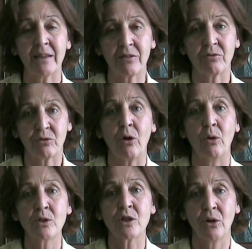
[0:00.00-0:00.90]

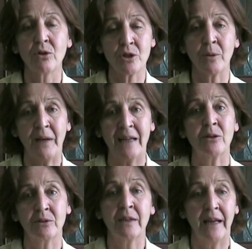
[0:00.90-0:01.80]
throat was closing up and I
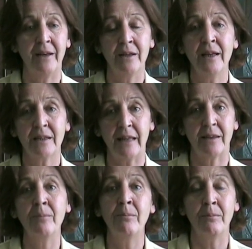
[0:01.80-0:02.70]
couldn't get
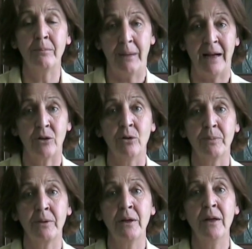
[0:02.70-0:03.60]
them back
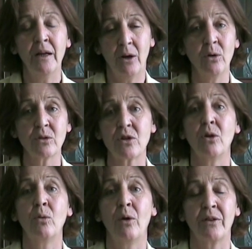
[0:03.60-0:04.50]
up.
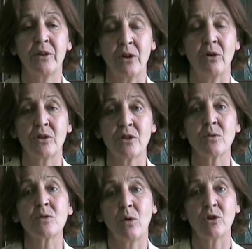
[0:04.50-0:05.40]
Also, one of the doctors
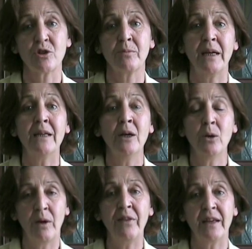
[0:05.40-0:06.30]
was watching me
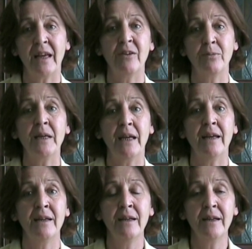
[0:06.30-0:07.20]
when they gave me
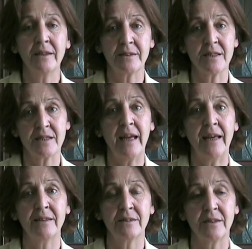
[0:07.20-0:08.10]
it
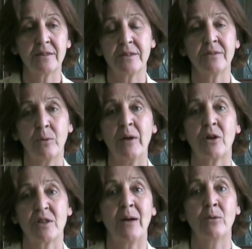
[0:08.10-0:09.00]

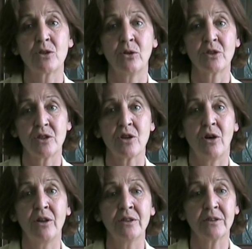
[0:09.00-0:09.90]
because I was going to the
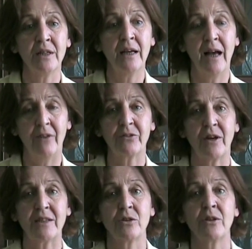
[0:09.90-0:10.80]
toilet after
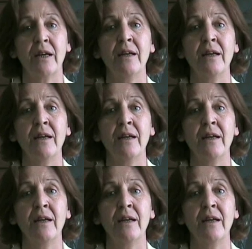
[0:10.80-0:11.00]
I took